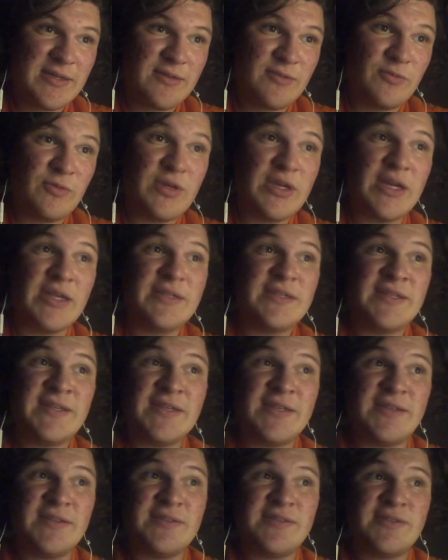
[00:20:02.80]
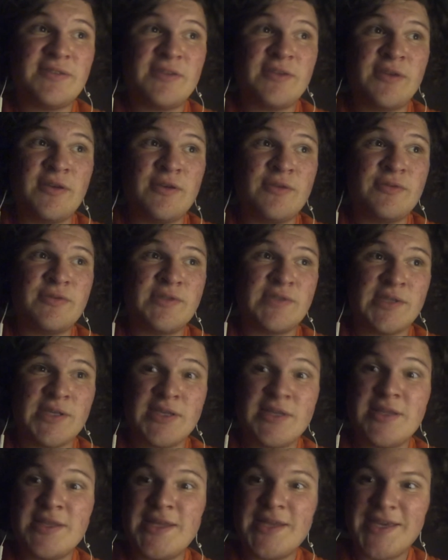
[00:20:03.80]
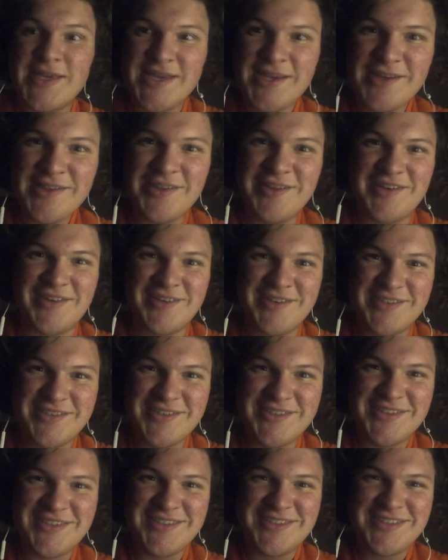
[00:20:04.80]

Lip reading: We got tickets to go see the Killers,